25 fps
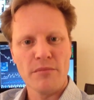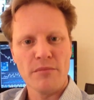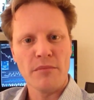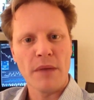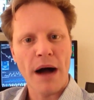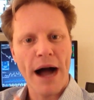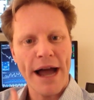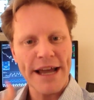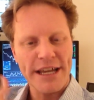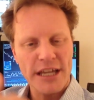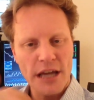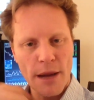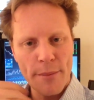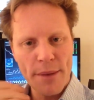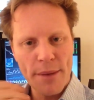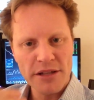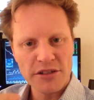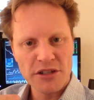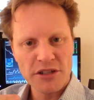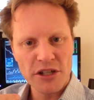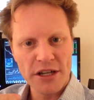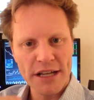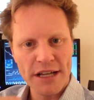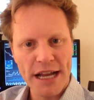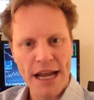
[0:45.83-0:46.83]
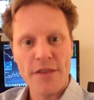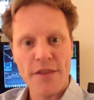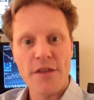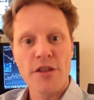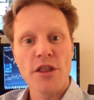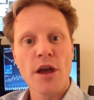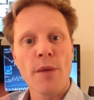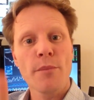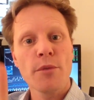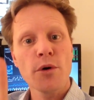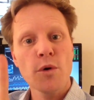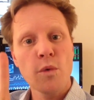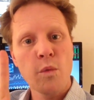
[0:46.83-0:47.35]
I come into the day and the
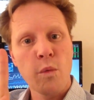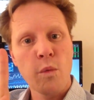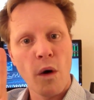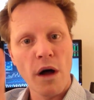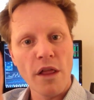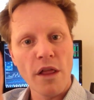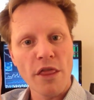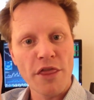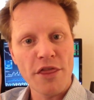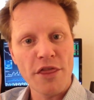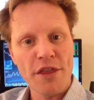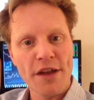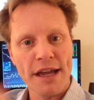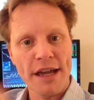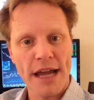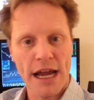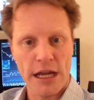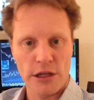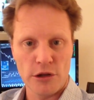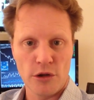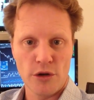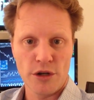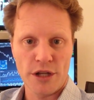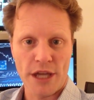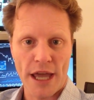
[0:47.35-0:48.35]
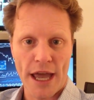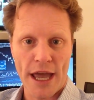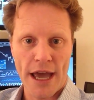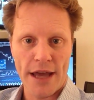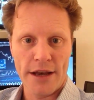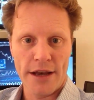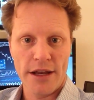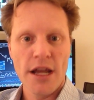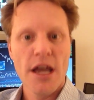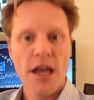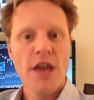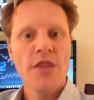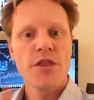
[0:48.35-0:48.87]
number one thing I look
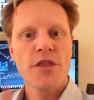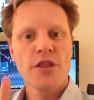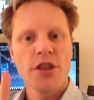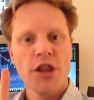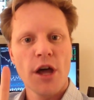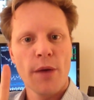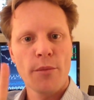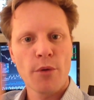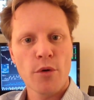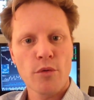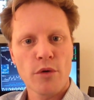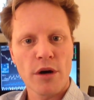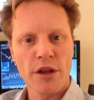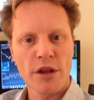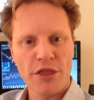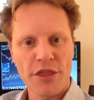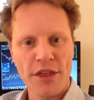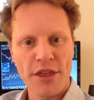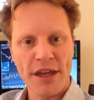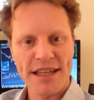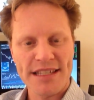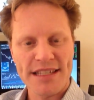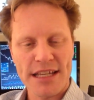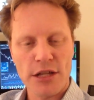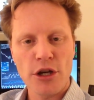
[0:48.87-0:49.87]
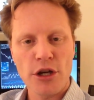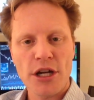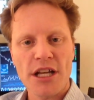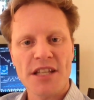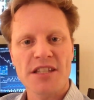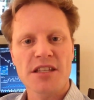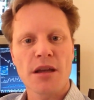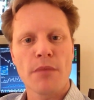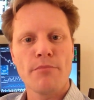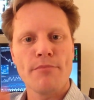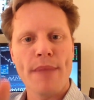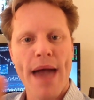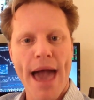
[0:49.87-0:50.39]
at, the number one thing is I look at
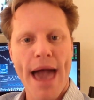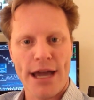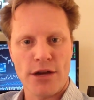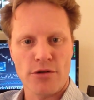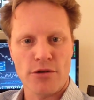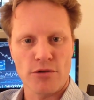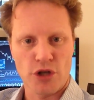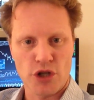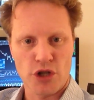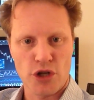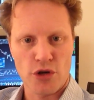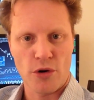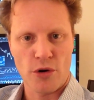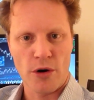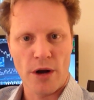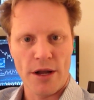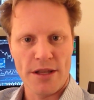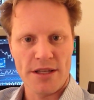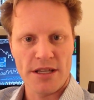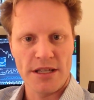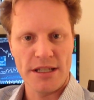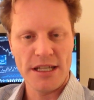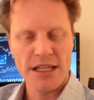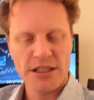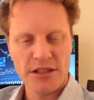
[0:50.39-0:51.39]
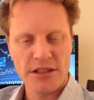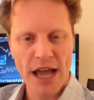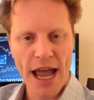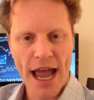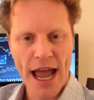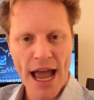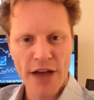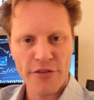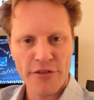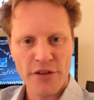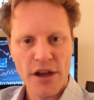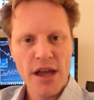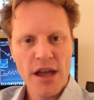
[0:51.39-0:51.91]
some macro charts. I need to
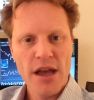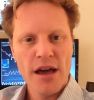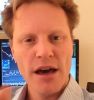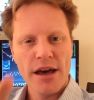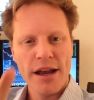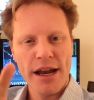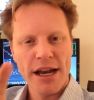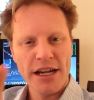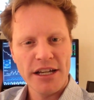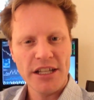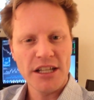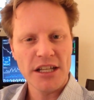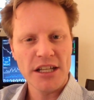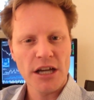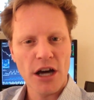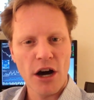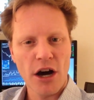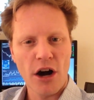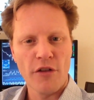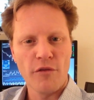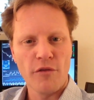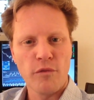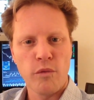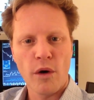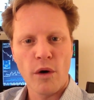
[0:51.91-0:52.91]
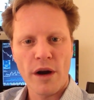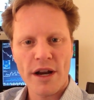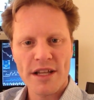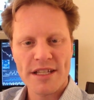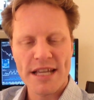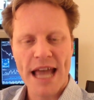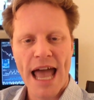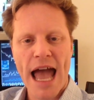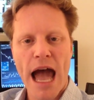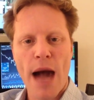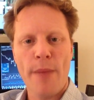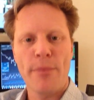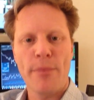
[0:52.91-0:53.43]
have an idea of what is
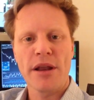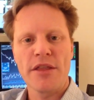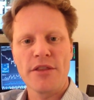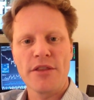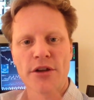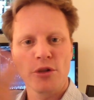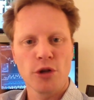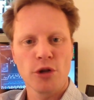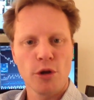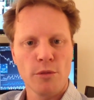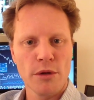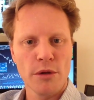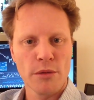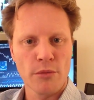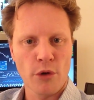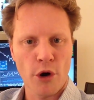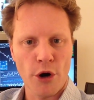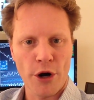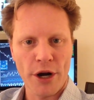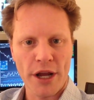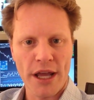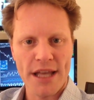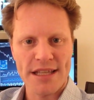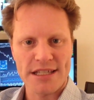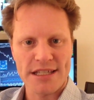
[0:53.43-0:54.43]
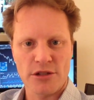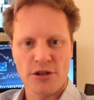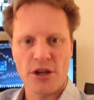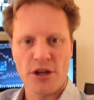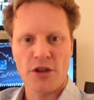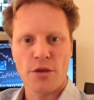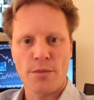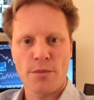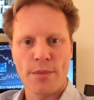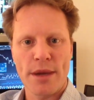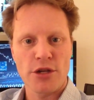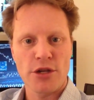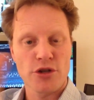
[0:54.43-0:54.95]
happening in the global markets. I look at
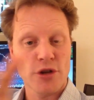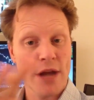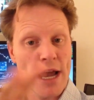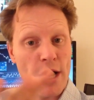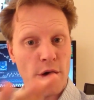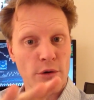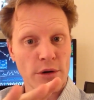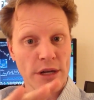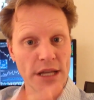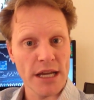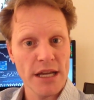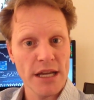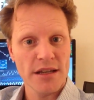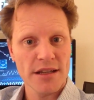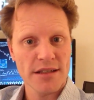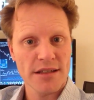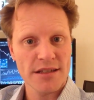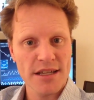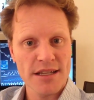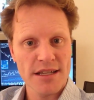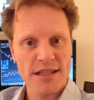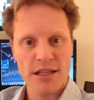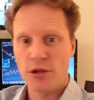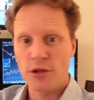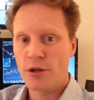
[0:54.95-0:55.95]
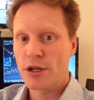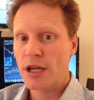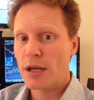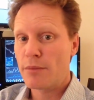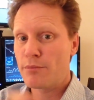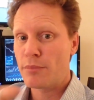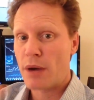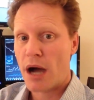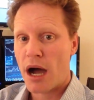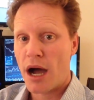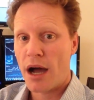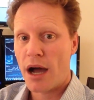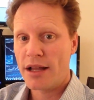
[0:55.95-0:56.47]
the major equity indices. I look at
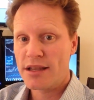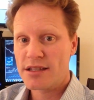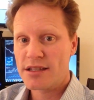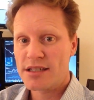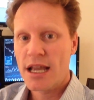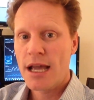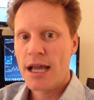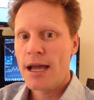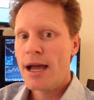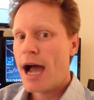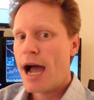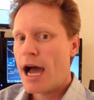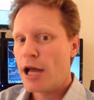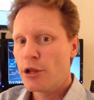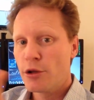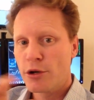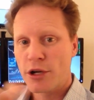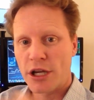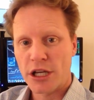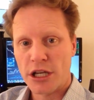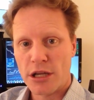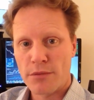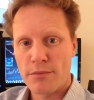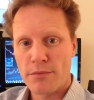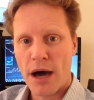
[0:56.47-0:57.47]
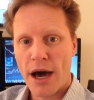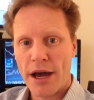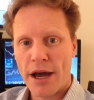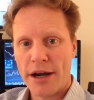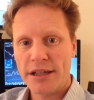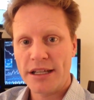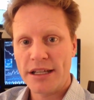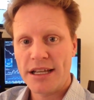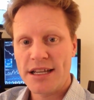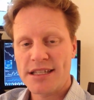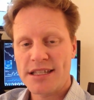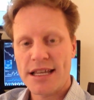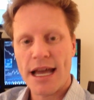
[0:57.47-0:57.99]
bonds. I look at
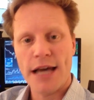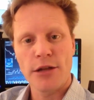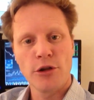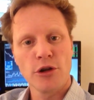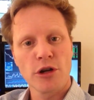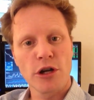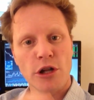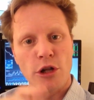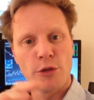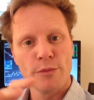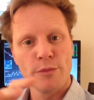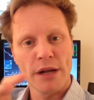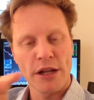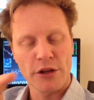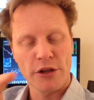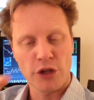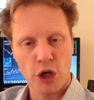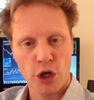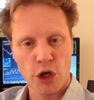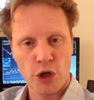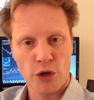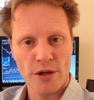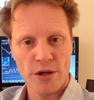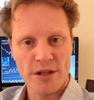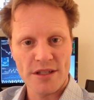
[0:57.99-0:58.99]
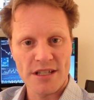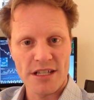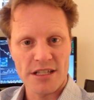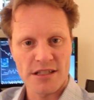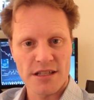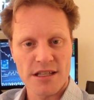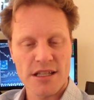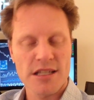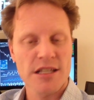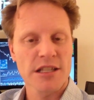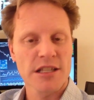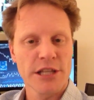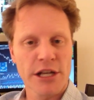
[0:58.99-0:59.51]
commodities. I look a little bit at currencies. And
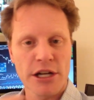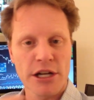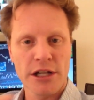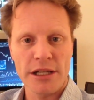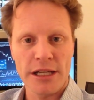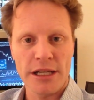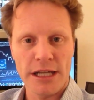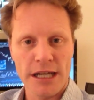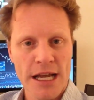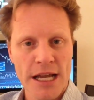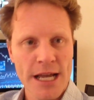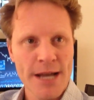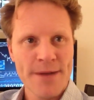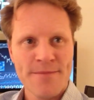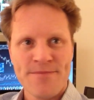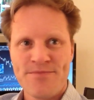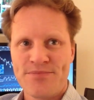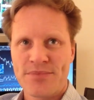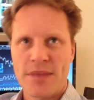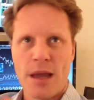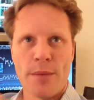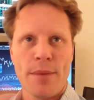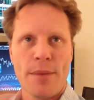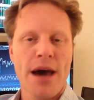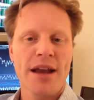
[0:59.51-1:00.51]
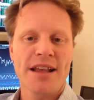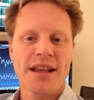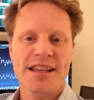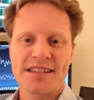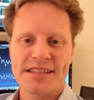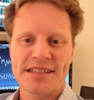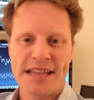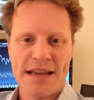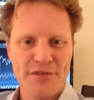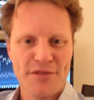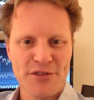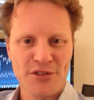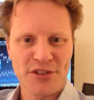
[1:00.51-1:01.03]
this is literally about a
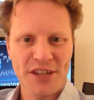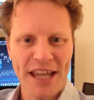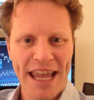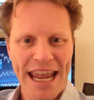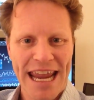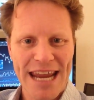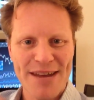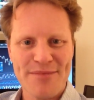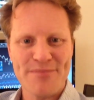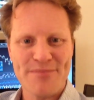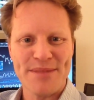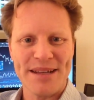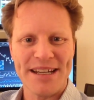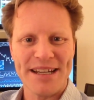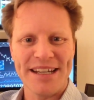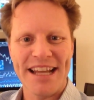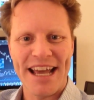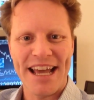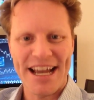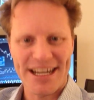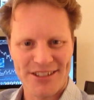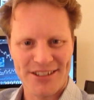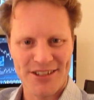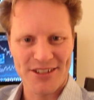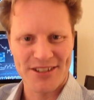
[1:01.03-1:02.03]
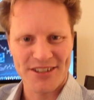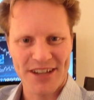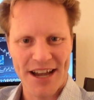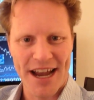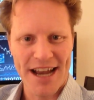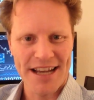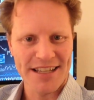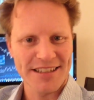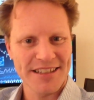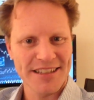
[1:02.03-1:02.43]
seven to eight minute exercise.